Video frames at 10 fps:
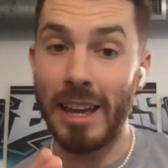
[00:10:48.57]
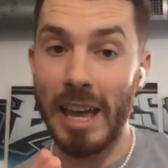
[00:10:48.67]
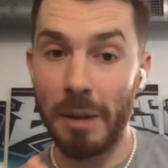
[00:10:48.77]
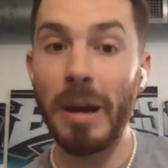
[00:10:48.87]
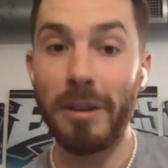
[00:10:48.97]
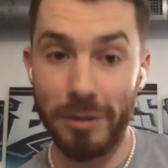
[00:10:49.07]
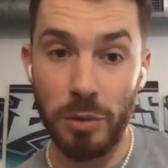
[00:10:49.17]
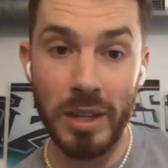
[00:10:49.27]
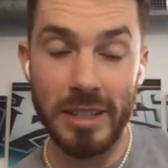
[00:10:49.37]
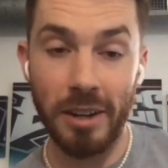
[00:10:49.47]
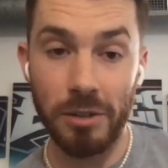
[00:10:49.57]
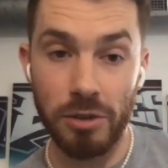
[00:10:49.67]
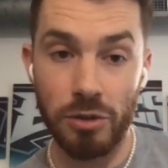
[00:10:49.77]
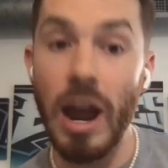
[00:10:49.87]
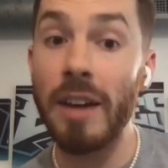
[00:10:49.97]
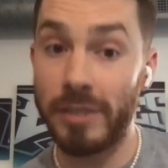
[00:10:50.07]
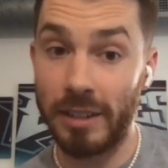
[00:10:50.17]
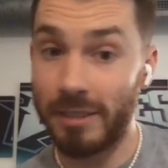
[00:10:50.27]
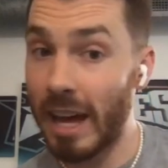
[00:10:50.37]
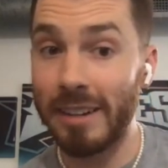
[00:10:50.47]
in about a few weeks here. Drafted,
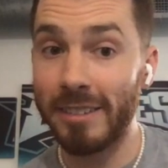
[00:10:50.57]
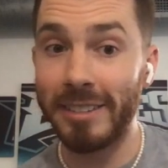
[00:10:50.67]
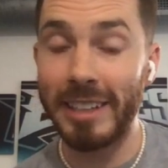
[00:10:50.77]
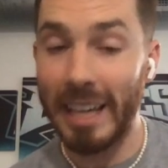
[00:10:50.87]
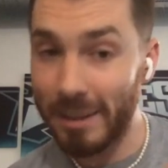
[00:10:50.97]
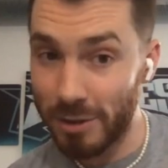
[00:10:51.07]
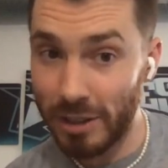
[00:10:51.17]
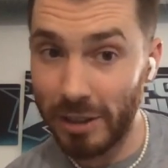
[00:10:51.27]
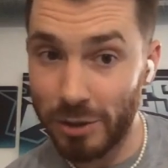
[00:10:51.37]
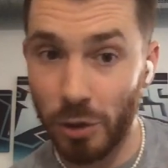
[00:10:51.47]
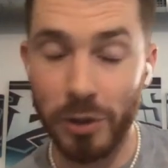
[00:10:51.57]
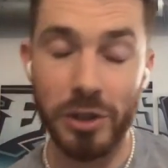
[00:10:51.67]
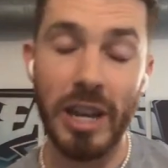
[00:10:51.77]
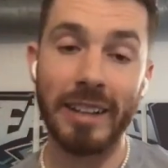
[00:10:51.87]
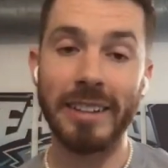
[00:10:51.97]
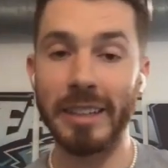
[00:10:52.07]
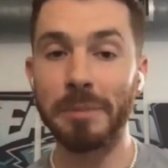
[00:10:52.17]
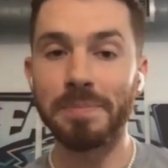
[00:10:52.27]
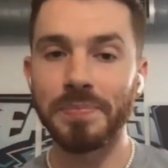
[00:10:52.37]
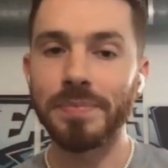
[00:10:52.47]
not in the league yet, still at Georgia technically.
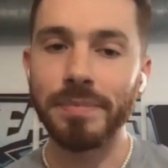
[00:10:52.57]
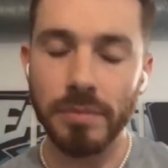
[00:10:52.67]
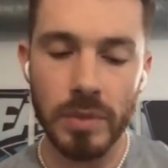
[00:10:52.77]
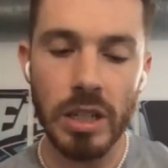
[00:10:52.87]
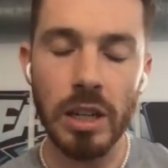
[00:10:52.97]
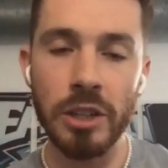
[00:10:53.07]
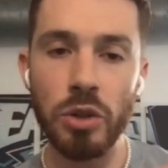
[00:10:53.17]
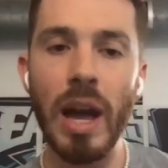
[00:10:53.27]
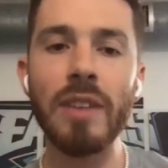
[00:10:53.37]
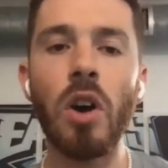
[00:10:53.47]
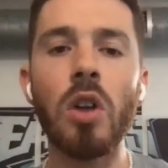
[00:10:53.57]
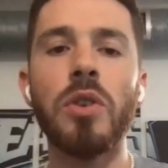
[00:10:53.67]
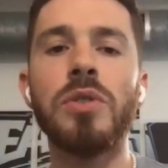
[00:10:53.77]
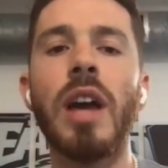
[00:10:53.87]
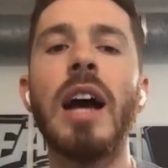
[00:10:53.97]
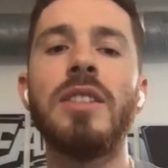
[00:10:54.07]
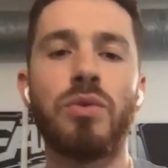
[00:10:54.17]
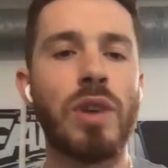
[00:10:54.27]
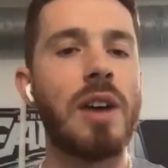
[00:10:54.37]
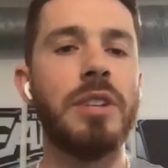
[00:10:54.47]
And you have all those guys
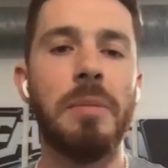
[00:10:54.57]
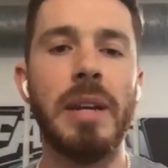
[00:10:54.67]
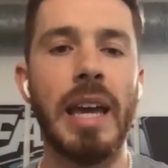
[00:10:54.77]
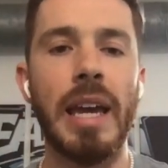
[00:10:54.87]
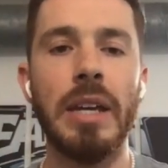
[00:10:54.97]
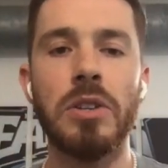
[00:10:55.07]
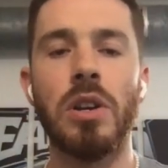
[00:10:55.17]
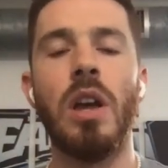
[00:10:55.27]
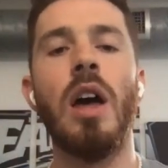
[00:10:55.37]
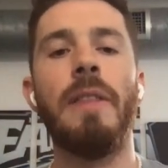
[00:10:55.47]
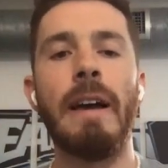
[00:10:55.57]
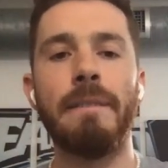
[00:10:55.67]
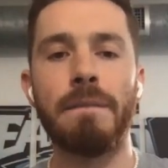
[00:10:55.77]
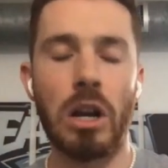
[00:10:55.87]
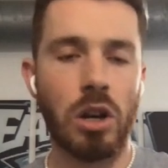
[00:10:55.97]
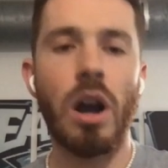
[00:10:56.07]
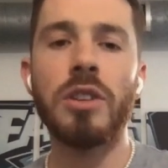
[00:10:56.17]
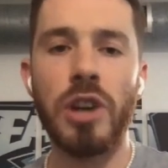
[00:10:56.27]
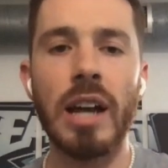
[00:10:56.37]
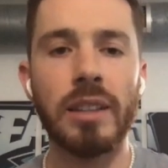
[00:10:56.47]
around him in age that a
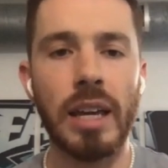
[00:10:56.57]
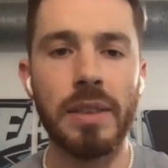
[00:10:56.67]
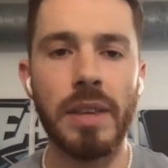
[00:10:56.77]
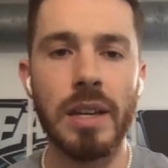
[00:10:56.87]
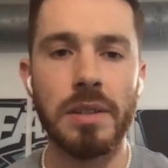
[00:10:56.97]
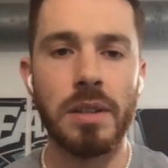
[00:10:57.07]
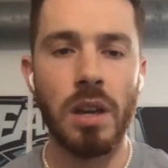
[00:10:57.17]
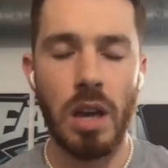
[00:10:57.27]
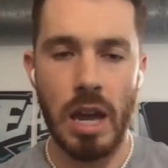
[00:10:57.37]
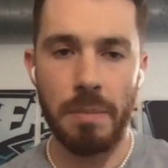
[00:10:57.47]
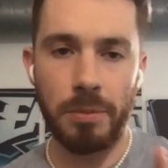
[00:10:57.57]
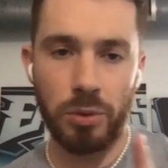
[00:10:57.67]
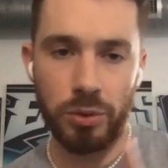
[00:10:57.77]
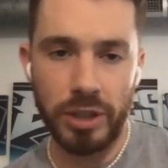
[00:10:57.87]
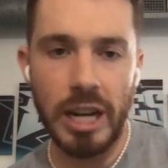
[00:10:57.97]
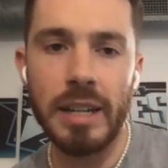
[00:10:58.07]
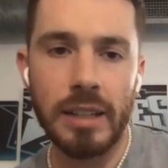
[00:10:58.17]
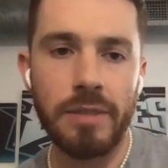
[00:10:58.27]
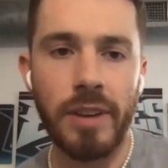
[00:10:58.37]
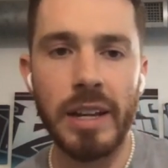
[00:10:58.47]
contract like this and creating
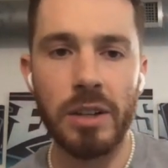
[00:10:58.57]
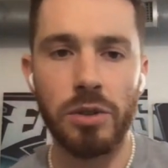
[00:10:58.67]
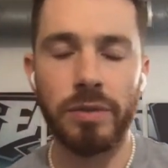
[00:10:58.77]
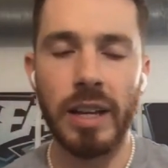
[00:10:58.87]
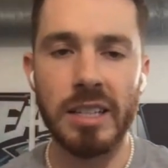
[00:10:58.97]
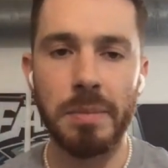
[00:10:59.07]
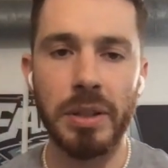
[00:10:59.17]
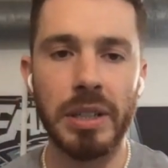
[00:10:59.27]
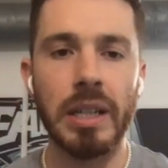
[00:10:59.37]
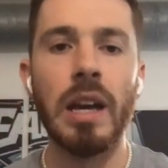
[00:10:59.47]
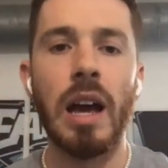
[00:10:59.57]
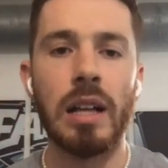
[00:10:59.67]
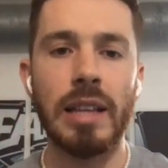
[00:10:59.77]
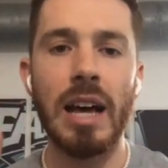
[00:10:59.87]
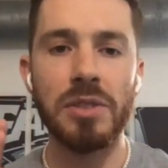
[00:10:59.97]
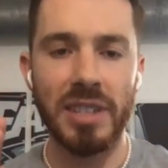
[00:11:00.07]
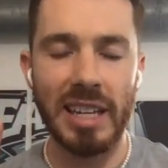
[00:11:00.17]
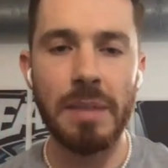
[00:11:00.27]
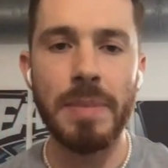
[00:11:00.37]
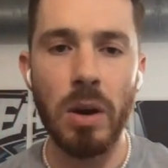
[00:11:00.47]
that financial flexibility allows to
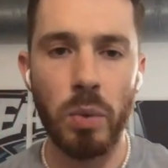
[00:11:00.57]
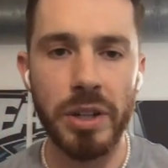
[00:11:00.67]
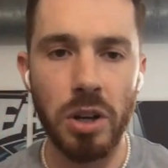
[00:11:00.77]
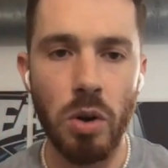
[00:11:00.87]
keep that window